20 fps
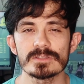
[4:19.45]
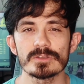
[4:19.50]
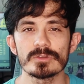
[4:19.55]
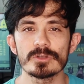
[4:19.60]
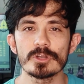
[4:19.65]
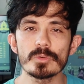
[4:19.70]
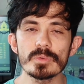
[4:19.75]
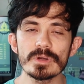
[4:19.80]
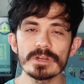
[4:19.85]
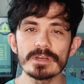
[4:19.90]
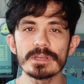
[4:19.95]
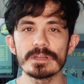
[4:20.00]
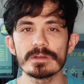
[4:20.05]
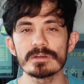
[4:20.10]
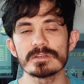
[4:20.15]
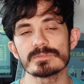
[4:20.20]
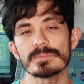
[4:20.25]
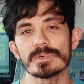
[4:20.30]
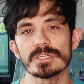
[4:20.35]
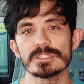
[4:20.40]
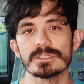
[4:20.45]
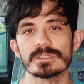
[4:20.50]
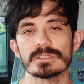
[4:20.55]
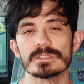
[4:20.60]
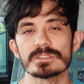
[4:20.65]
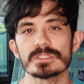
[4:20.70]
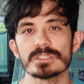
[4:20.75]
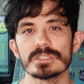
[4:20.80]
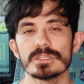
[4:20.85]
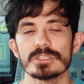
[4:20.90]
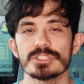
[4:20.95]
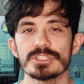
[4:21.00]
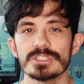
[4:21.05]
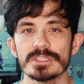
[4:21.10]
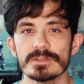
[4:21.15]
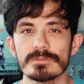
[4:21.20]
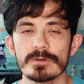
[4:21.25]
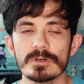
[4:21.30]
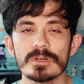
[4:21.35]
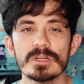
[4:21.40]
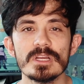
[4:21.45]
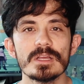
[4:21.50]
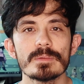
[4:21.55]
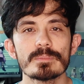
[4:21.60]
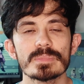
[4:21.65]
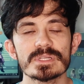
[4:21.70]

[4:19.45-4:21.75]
So nowhere near as much as Shiver,